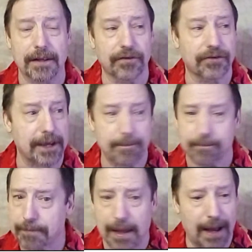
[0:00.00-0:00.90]
You see,
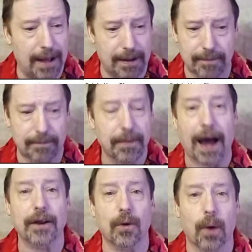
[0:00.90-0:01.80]

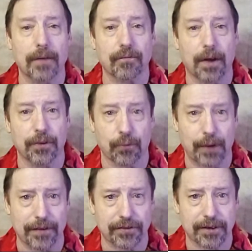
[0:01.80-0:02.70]
I don't want to run the
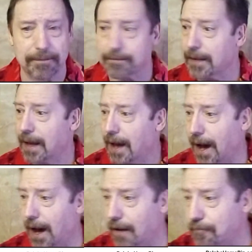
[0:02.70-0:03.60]
risk
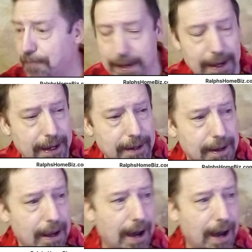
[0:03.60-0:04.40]
of being